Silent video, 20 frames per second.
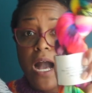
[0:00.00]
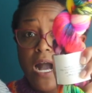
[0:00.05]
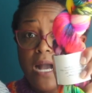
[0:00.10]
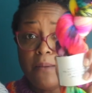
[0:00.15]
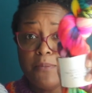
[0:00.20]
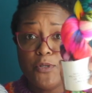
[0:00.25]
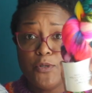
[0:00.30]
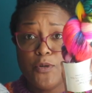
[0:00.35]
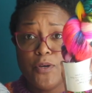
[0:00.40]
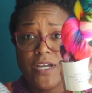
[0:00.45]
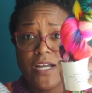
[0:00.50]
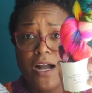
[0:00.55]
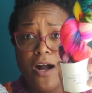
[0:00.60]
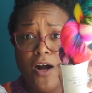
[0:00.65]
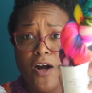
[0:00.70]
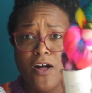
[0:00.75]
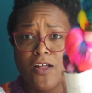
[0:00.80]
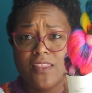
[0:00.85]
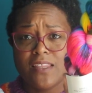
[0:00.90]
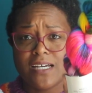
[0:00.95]
I'm doing
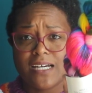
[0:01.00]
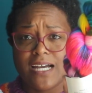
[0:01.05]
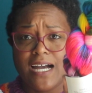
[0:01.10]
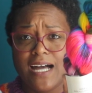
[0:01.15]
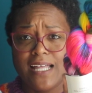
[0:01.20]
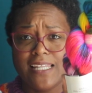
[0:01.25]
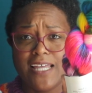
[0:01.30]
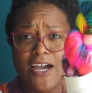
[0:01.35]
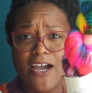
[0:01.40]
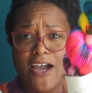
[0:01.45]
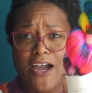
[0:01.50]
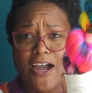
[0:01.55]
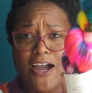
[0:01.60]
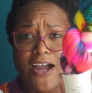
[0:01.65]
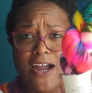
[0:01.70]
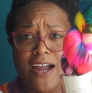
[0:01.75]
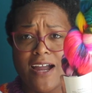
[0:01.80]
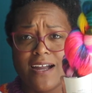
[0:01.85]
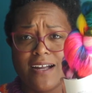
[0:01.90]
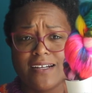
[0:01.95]
all the
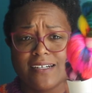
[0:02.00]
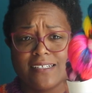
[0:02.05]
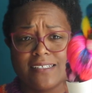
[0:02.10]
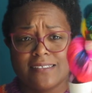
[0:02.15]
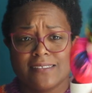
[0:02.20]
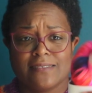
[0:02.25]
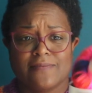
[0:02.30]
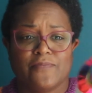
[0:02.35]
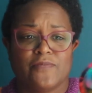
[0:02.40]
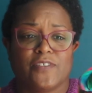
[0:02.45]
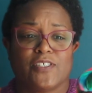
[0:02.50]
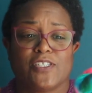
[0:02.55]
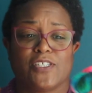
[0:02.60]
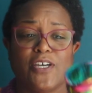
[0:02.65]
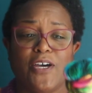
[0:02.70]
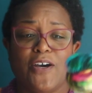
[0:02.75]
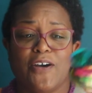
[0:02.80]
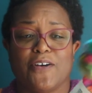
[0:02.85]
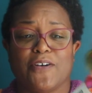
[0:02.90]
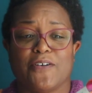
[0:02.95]
color!
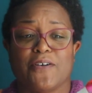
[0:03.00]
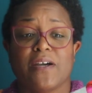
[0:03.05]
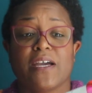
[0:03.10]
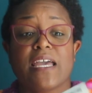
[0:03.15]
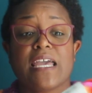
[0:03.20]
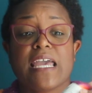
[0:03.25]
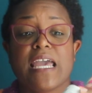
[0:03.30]
So,